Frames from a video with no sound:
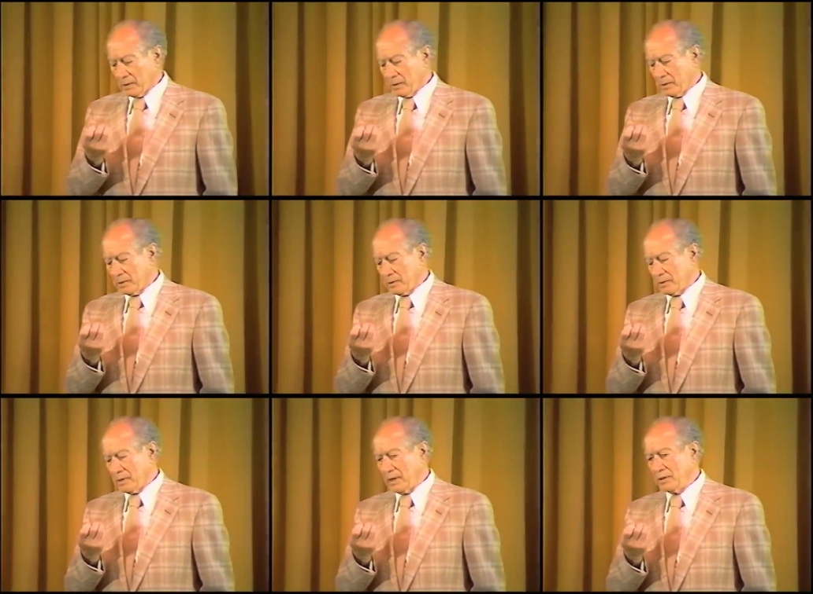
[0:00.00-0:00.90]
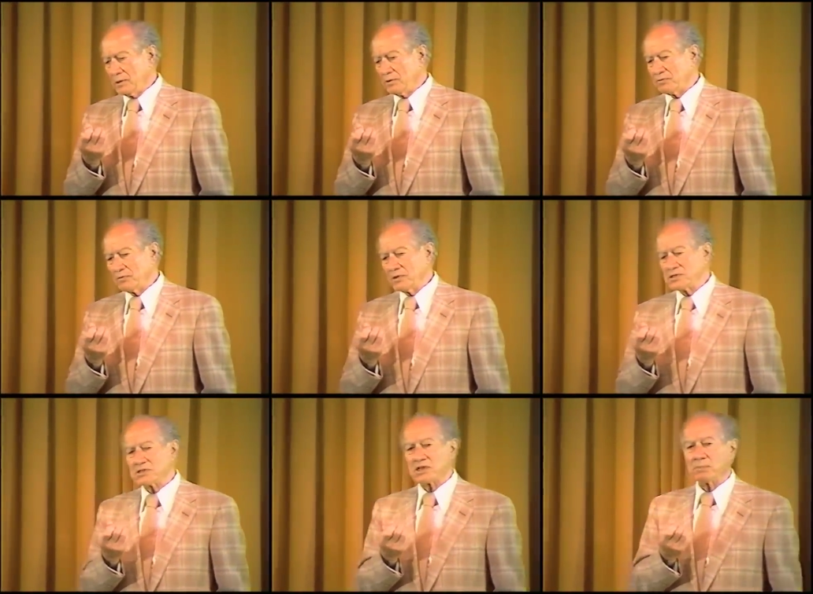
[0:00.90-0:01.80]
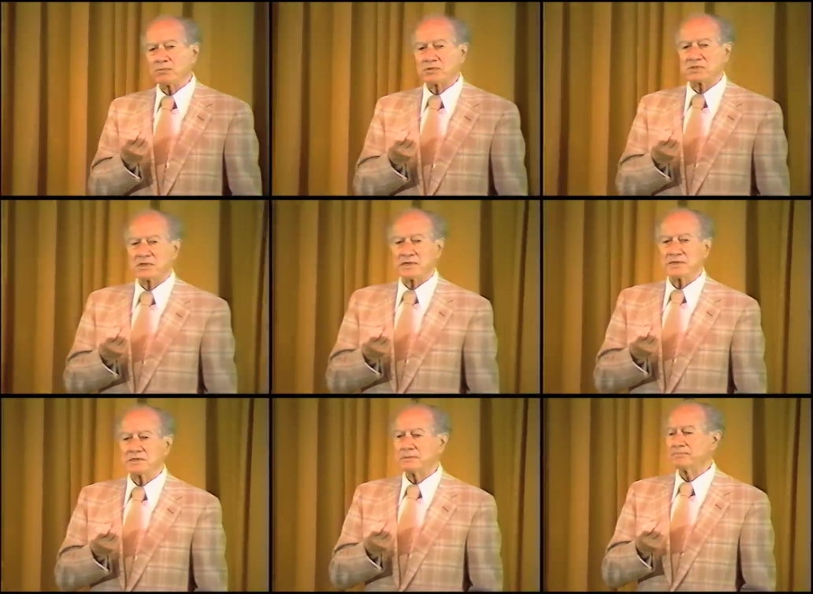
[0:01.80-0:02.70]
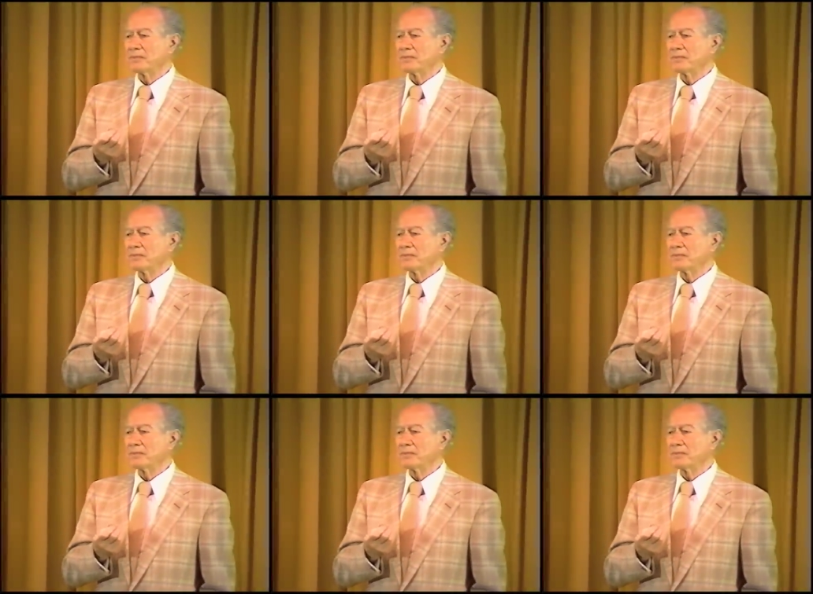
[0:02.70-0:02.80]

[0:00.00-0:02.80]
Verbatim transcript: Uh, and the first chapter says,